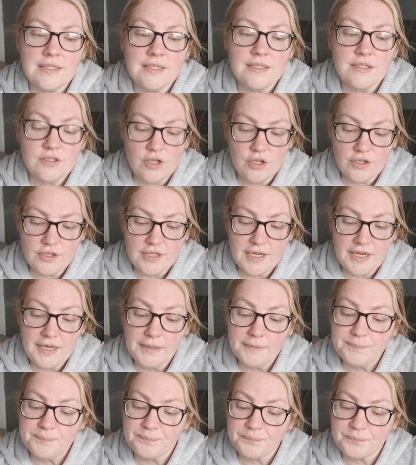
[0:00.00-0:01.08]

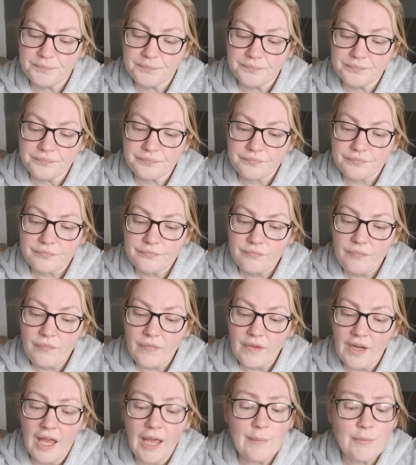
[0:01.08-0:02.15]
Sunday,
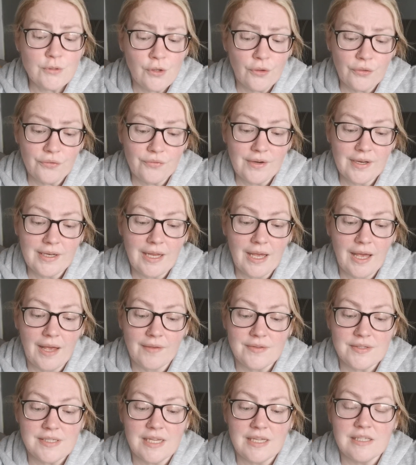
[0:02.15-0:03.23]
I was on
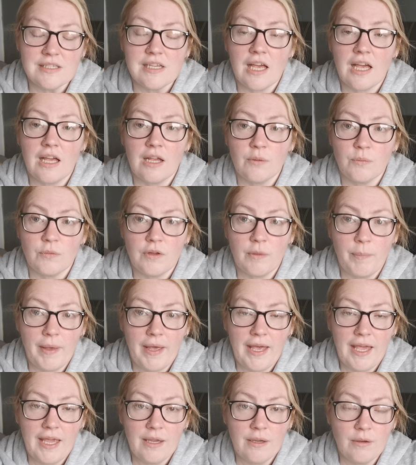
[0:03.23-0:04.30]
3.5 cents, and the
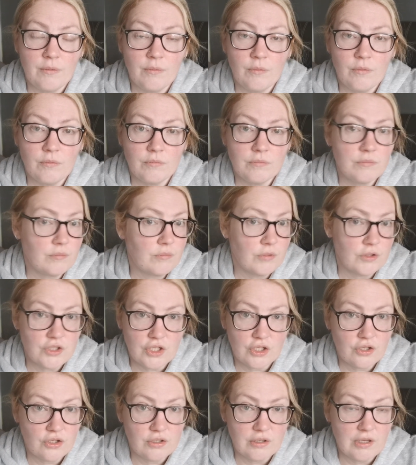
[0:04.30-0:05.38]
pie, which
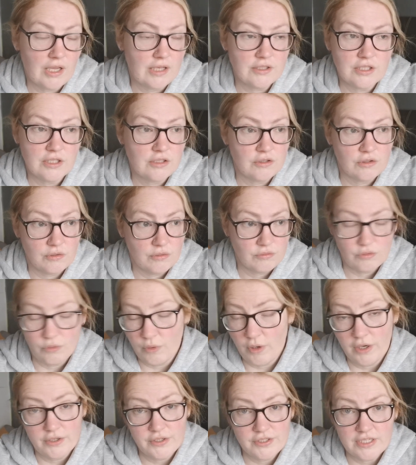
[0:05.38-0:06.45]
I didn't know
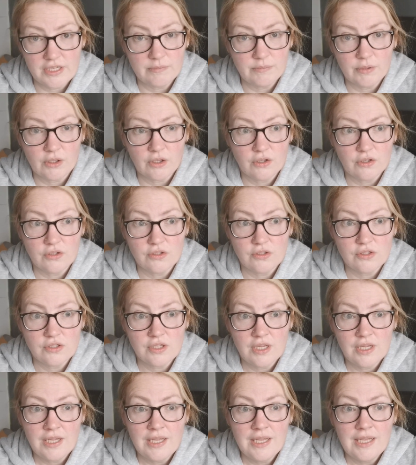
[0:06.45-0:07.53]
how to send because
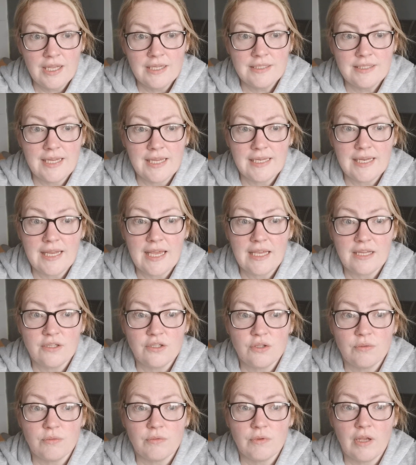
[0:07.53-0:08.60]
Ned
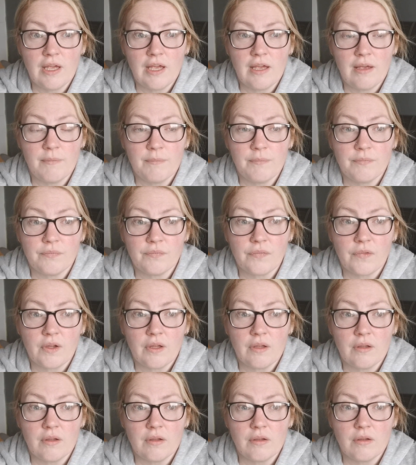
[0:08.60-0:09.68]
had
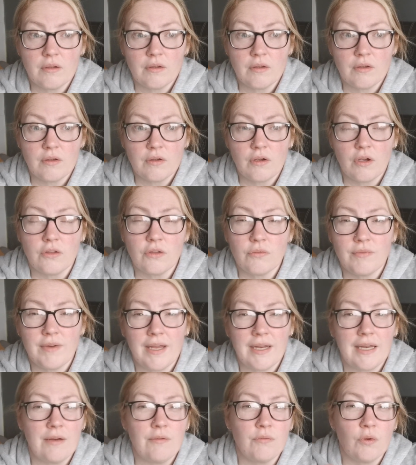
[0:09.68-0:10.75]
got the
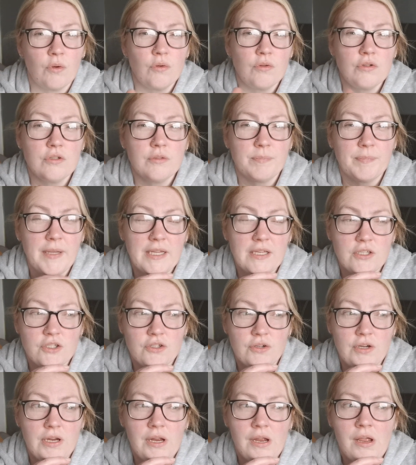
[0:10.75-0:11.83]
ready rolled
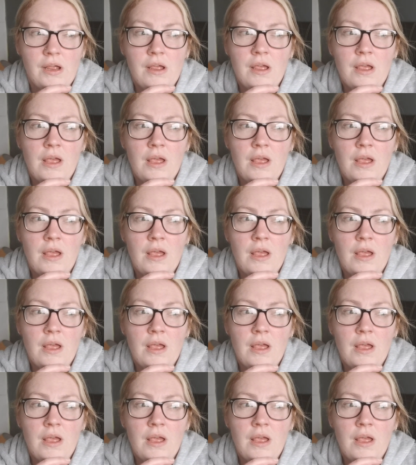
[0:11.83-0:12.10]
pastry.